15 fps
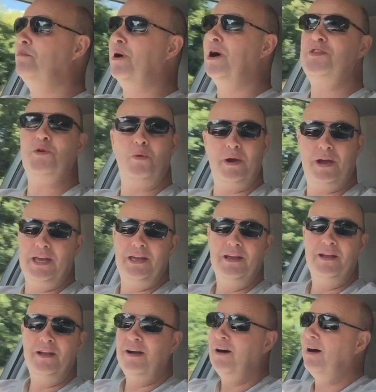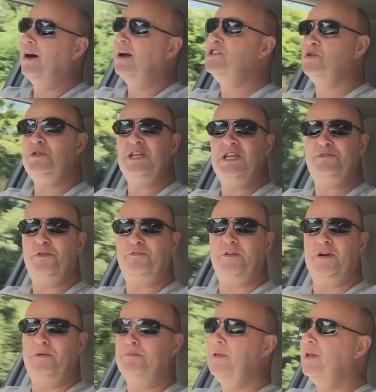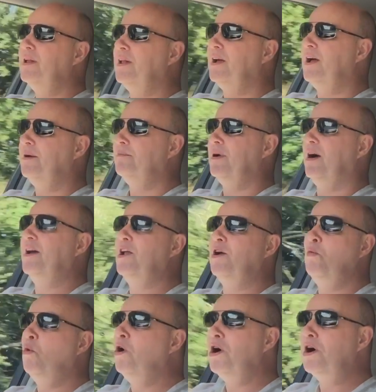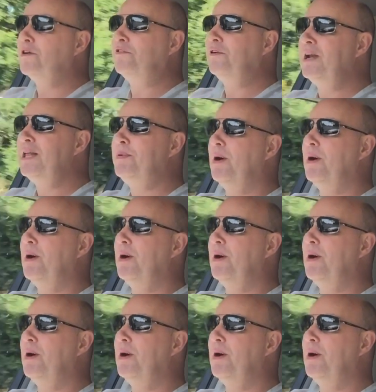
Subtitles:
By the way, I do this for fun. I don't work for any